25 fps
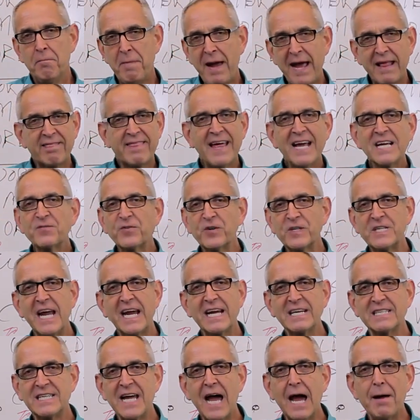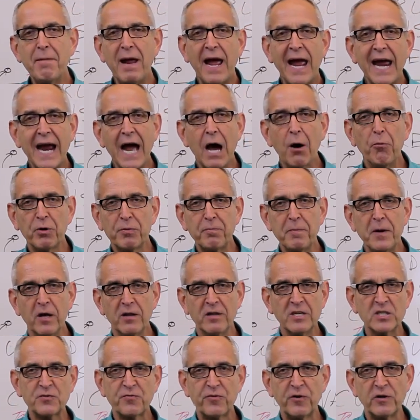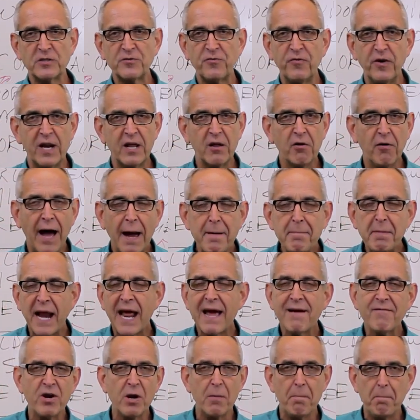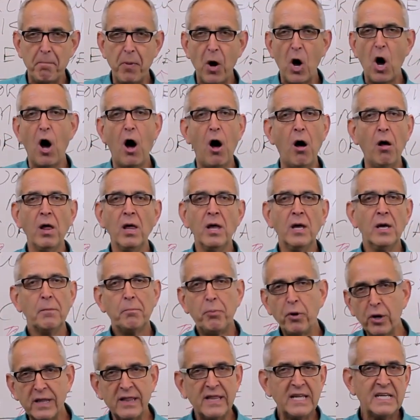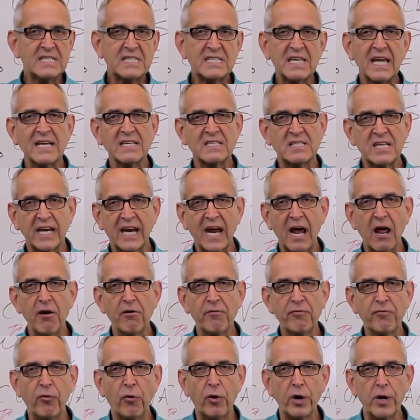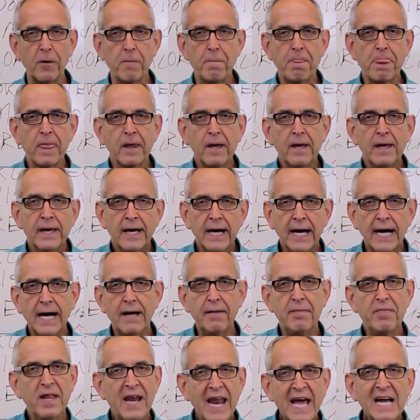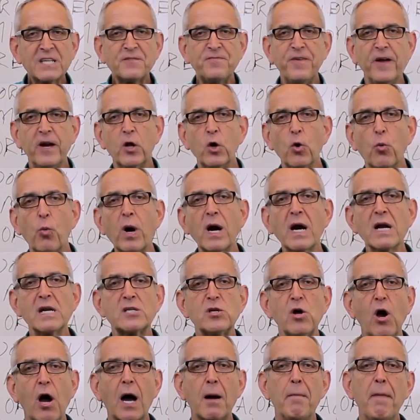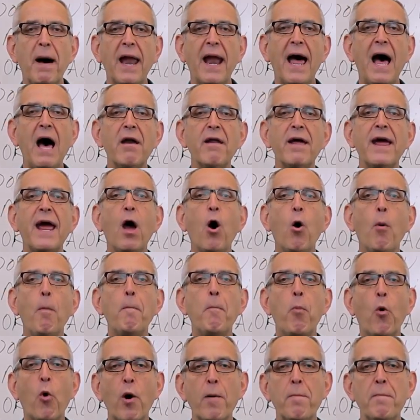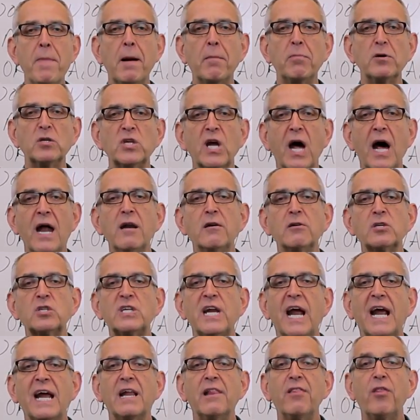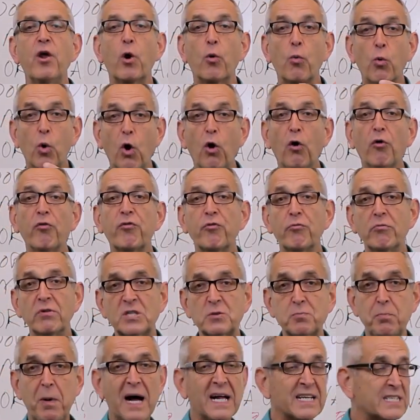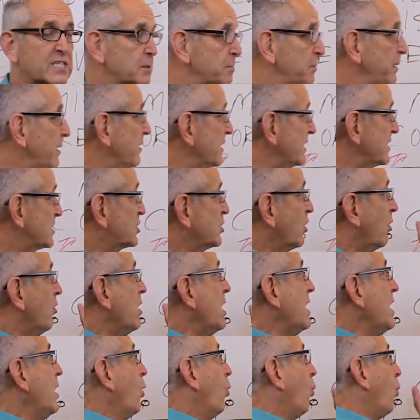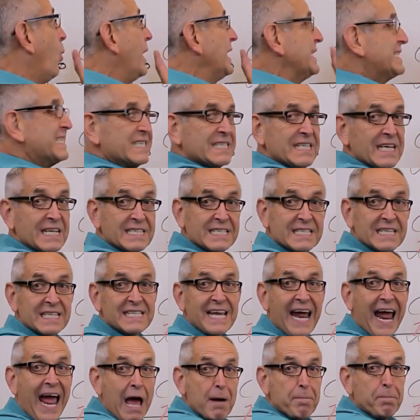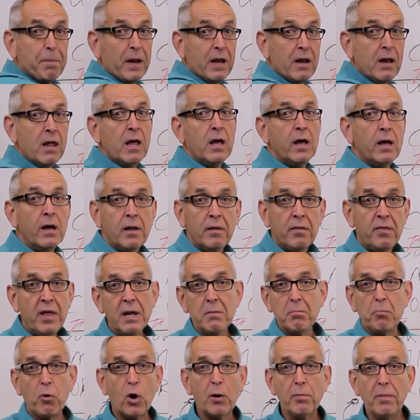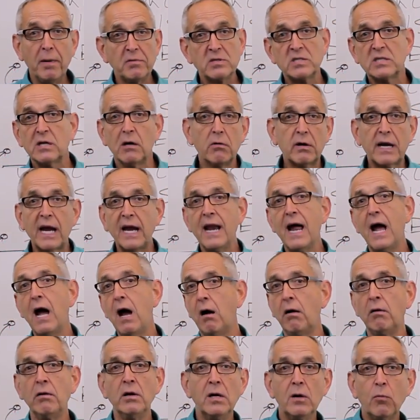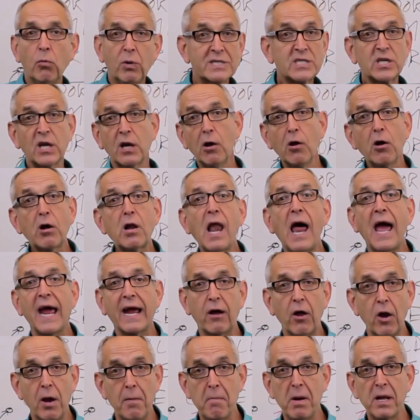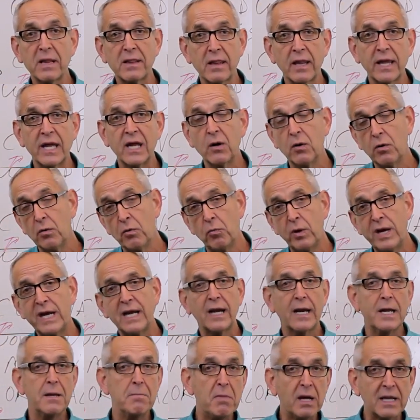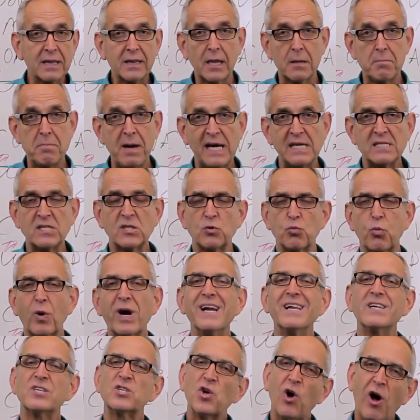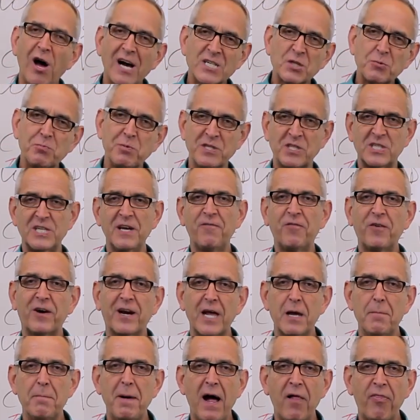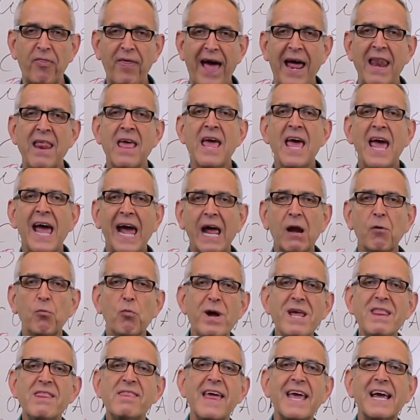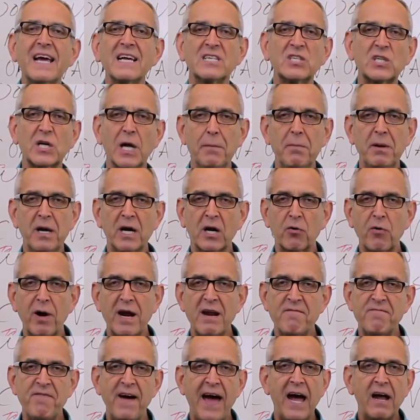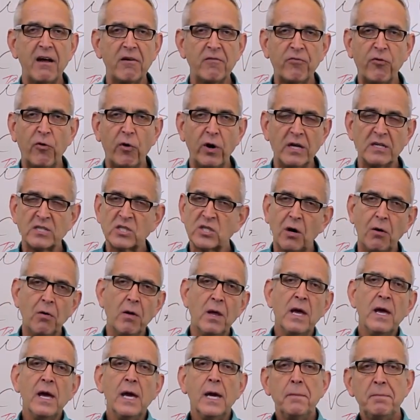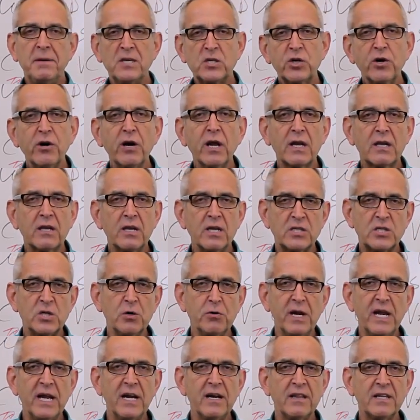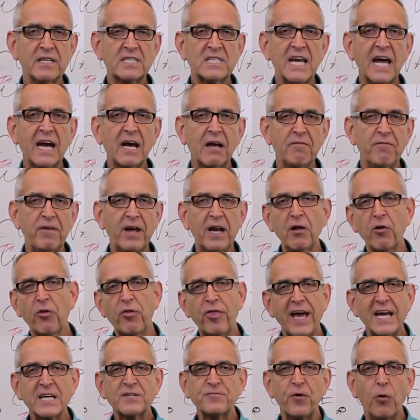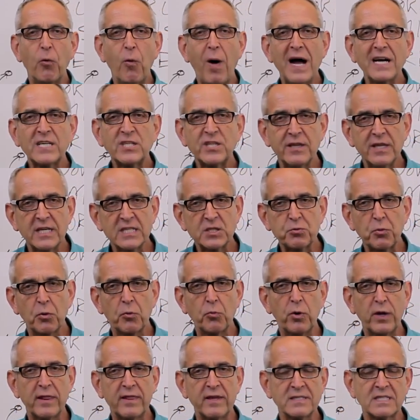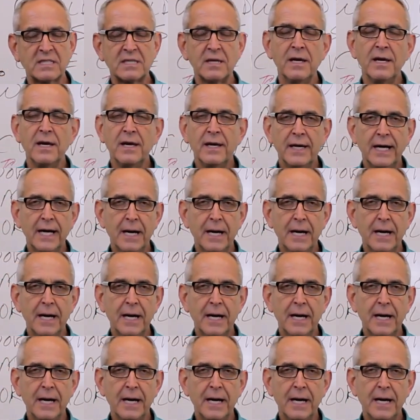Man, thanks for taking time to hang out with me on this first video. I'm having a ball putting these things together for you. In the next video, we're going to talk about how to help board members understand their roles and responsibilities. So once this has happened, then board members say, okay, now what's it look like on a weekly and monthly basis? We're going to talk specifically about that, and we think it's going to be a great value for you. So be sure to tune into the second video. Thanks for watching this one with us.